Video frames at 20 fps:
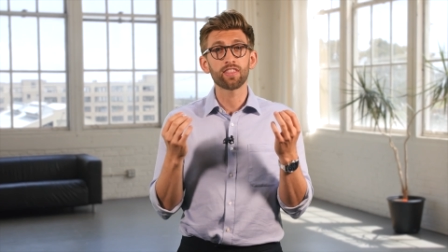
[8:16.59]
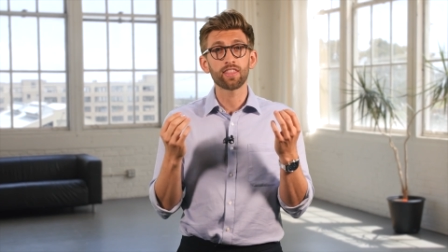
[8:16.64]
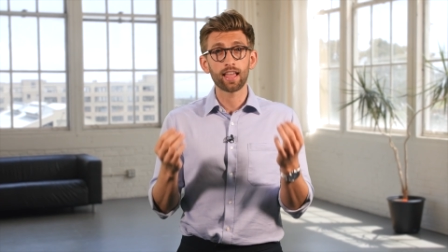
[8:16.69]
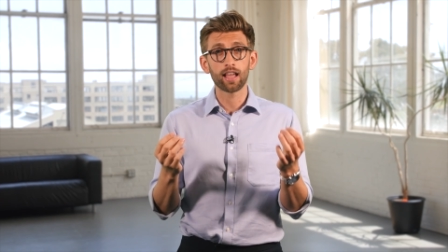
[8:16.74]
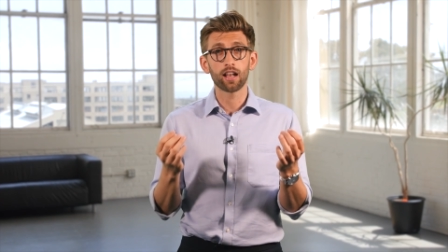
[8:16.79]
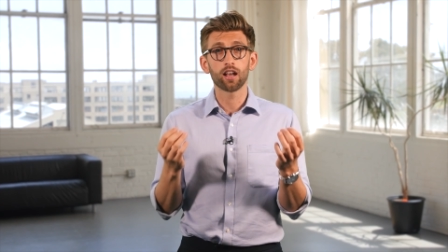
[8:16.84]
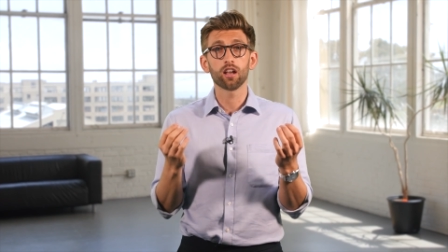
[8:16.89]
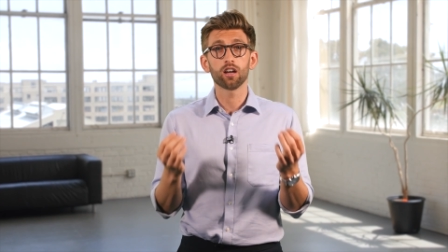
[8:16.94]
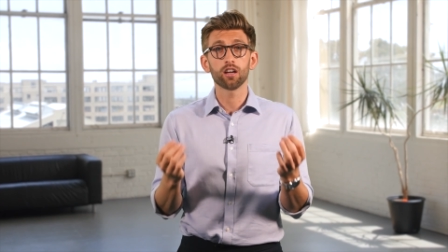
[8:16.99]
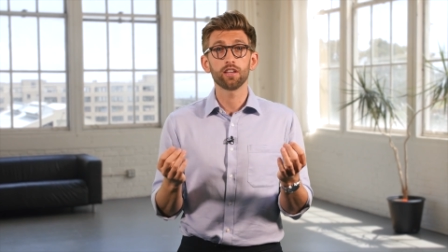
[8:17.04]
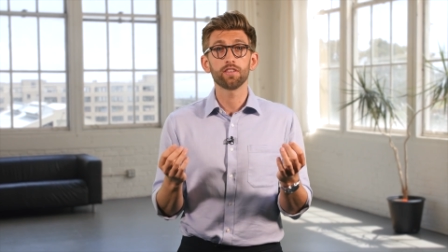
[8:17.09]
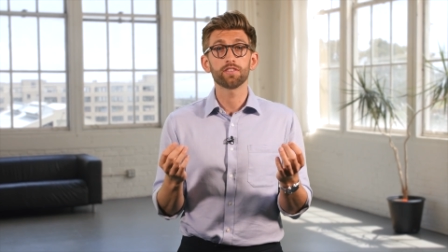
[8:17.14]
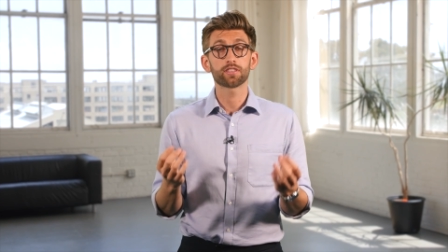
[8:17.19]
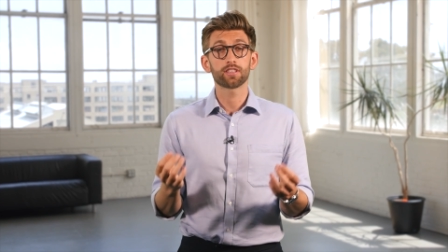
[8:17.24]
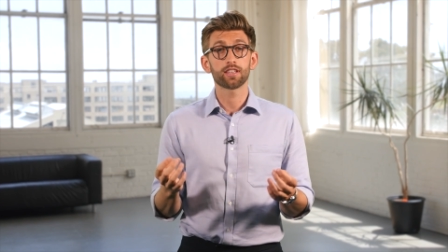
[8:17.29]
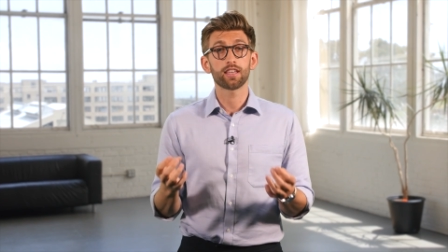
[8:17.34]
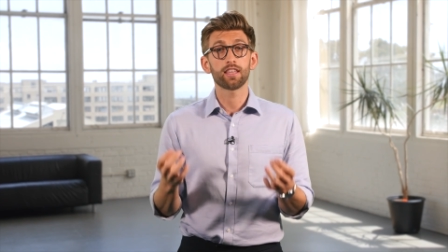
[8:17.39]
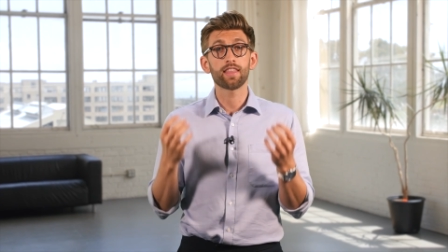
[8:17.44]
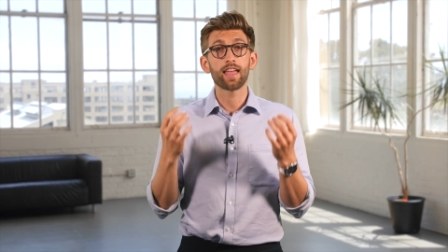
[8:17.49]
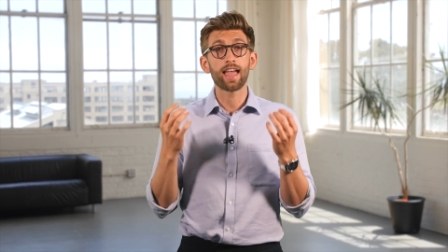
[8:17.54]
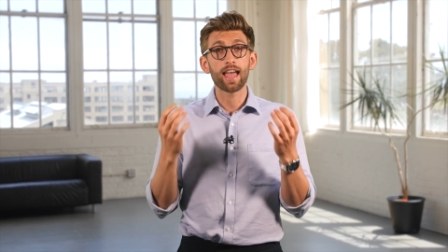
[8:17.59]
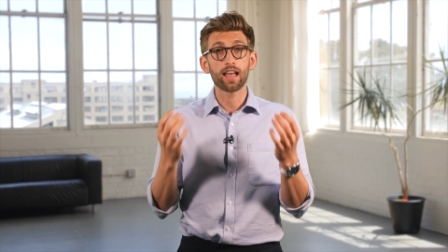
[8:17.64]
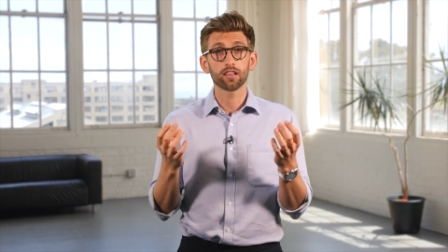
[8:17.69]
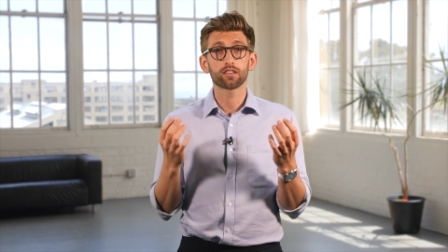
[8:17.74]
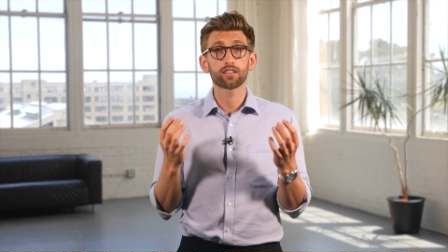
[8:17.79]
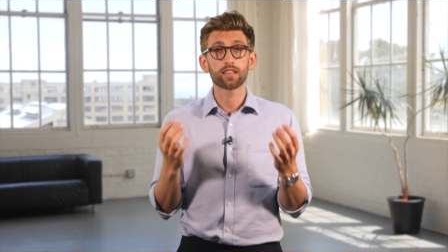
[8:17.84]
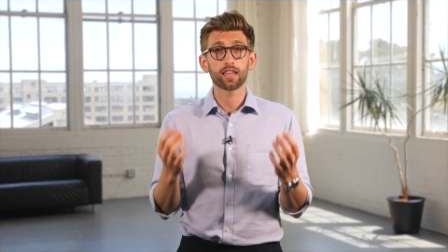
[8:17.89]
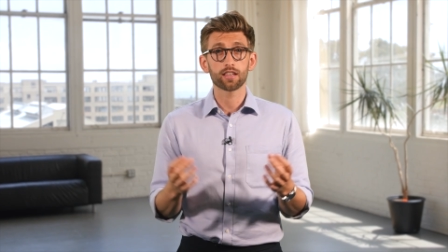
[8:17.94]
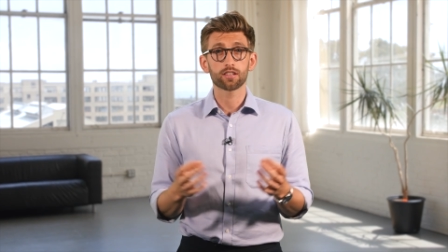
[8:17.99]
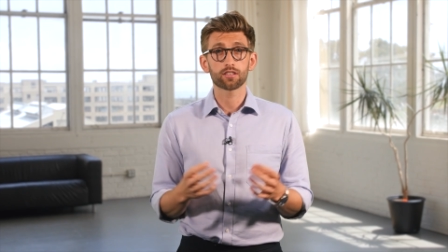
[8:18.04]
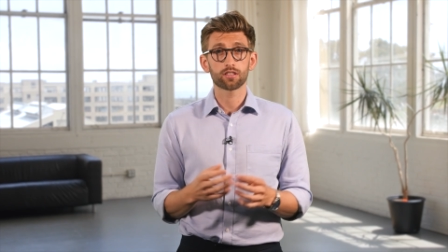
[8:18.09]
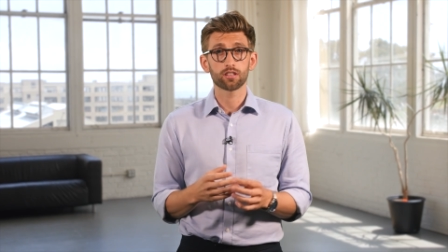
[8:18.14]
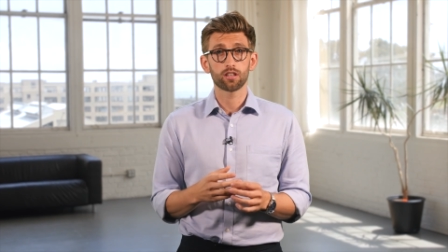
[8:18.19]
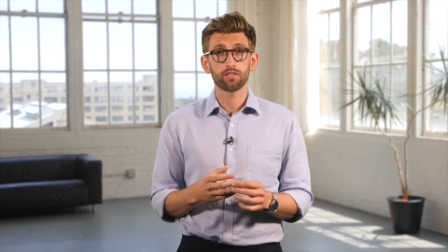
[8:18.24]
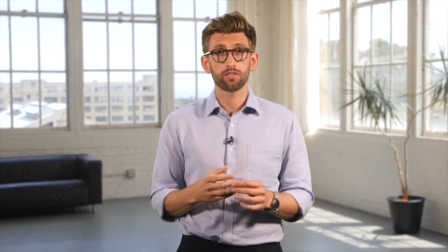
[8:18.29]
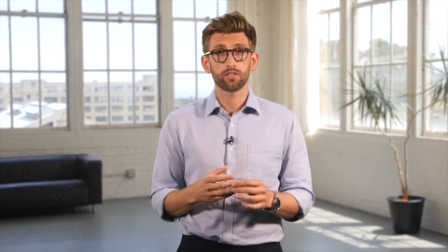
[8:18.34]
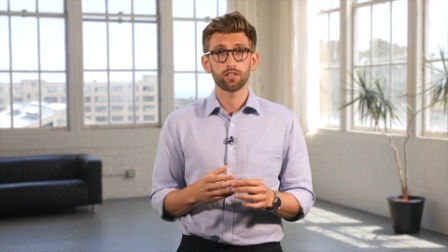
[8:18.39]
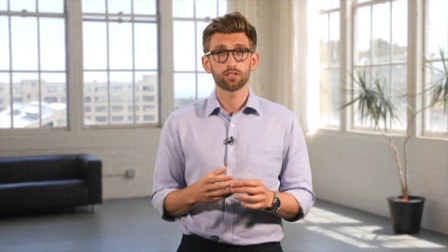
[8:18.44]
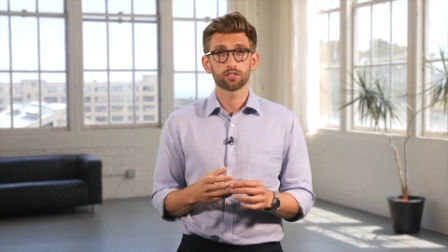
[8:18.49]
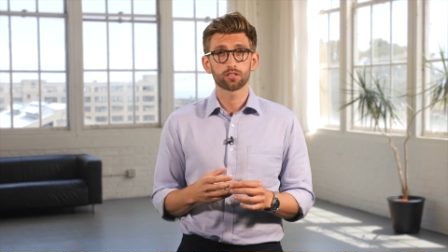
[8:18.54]
their lives in the healthcare
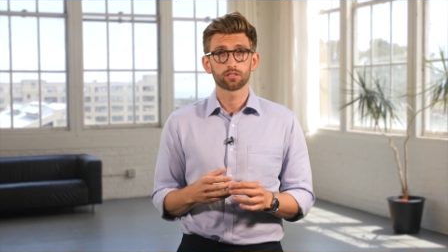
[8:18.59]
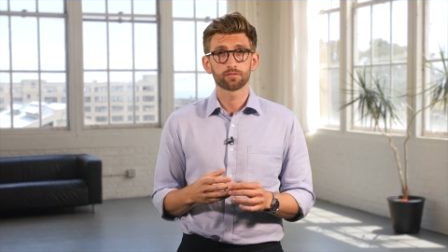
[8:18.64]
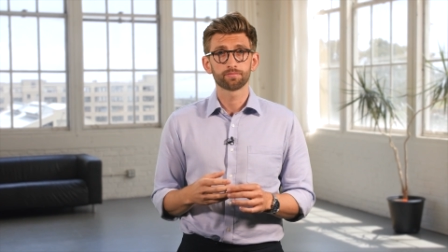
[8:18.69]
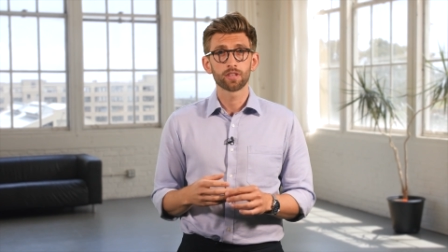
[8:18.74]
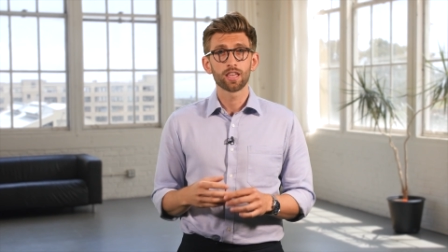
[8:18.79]
service.